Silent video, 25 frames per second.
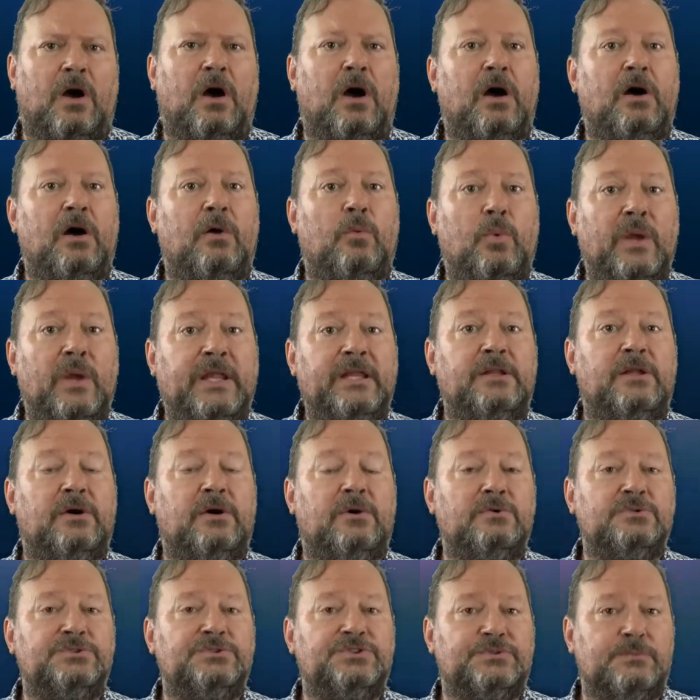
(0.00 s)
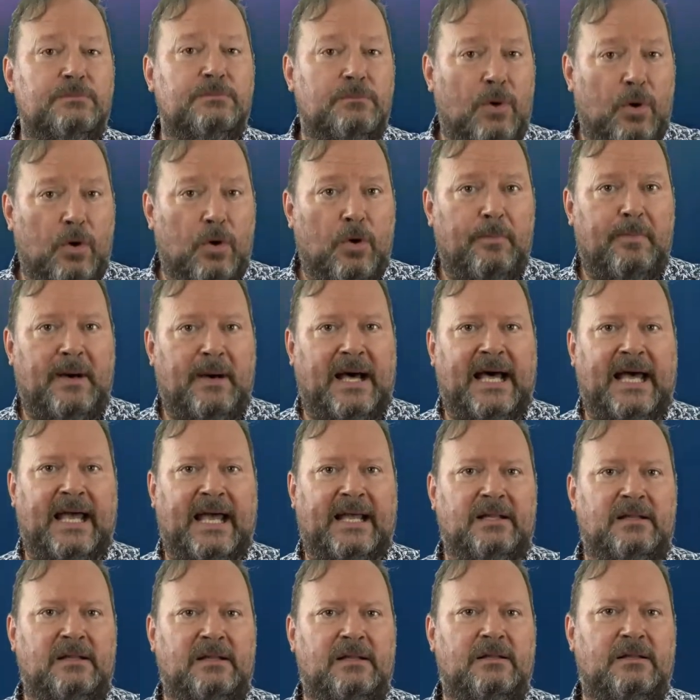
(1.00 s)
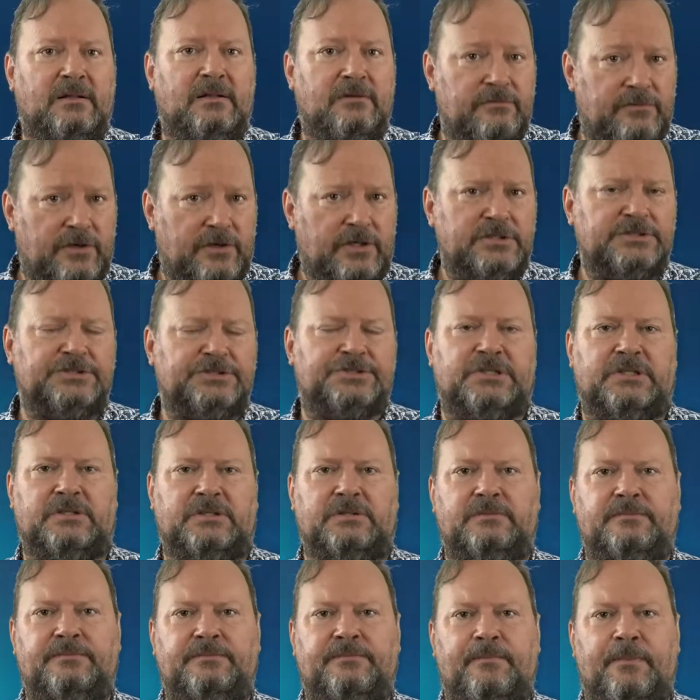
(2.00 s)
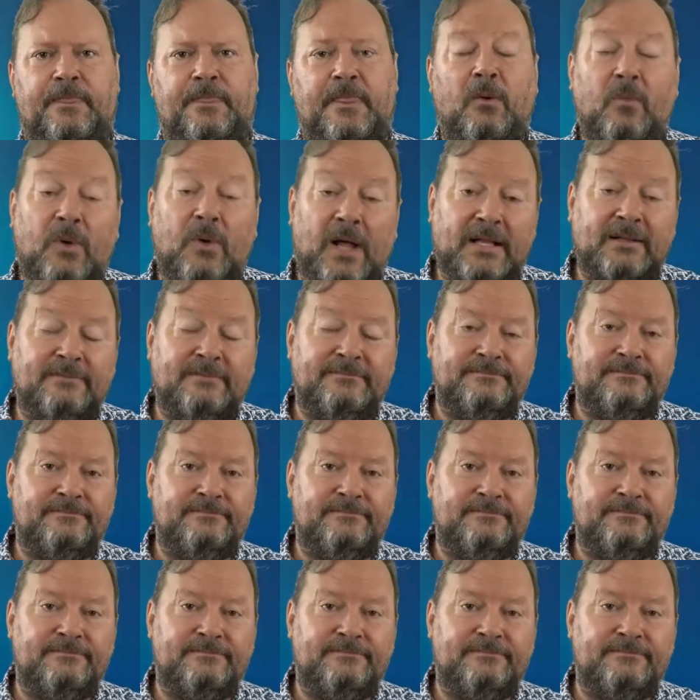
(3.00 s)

a Windows mobile version? Well,